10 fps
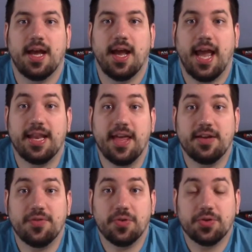and then
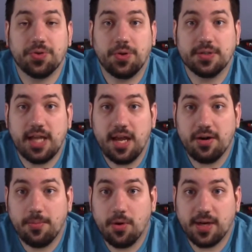if you control 10
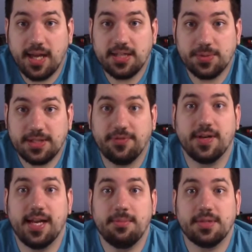or more gates with
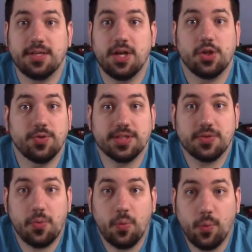different names, you just
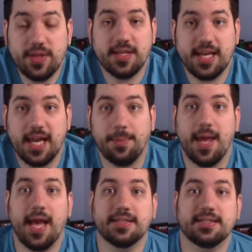win the game
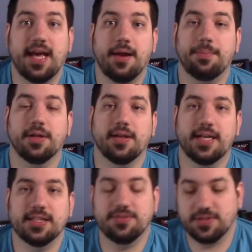as that ability
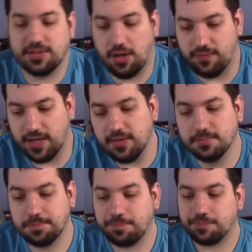is resolving.
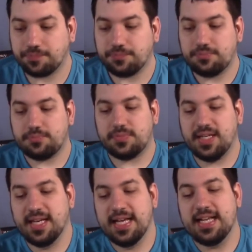
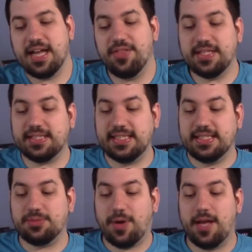Now, this
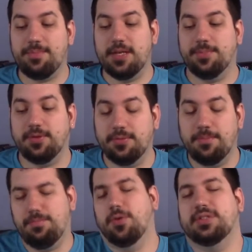is why people
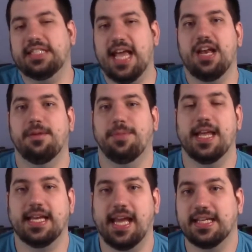mostly end up
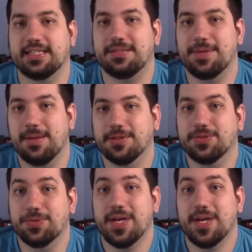playing gates, to be able to